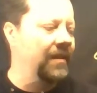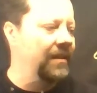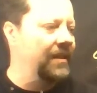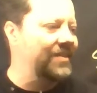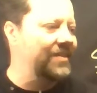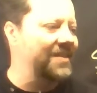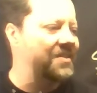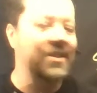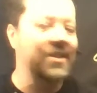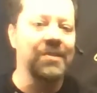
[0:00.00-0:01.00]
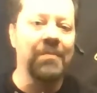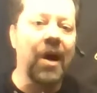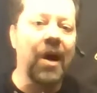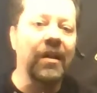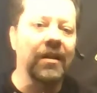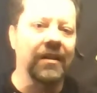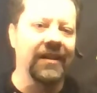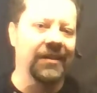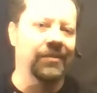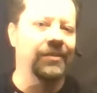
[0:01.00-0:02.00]
Since the smaller
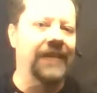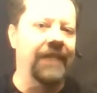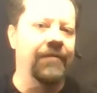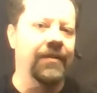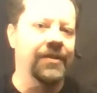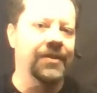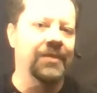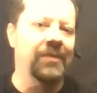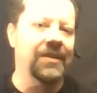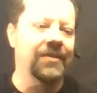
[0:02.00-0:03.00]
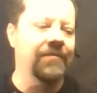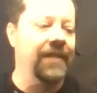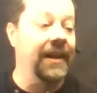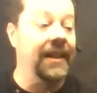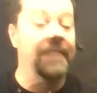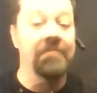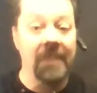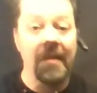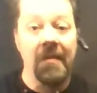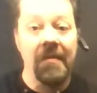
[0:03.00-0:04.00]
integral diverges to plus infinity,
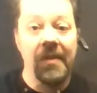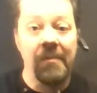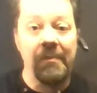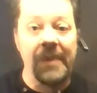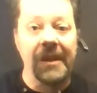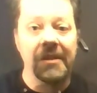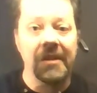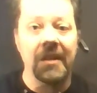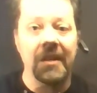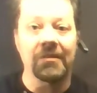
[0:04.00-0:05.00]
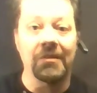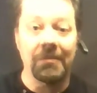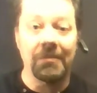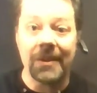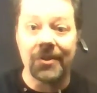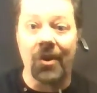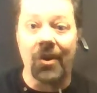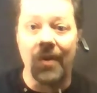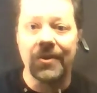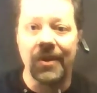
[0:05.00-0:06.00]
the bigger integral must
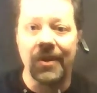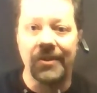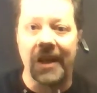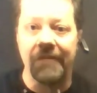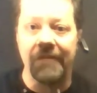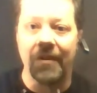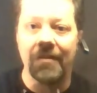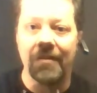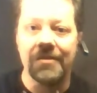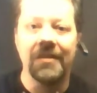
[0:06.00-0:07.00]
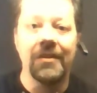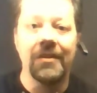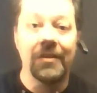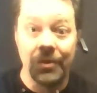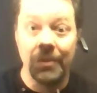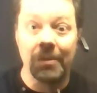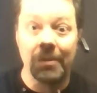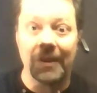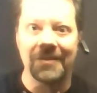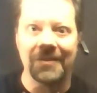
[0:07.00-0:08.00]
also diverge to
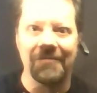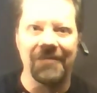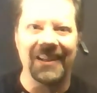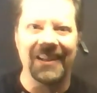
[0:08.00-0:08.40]
plus infinity.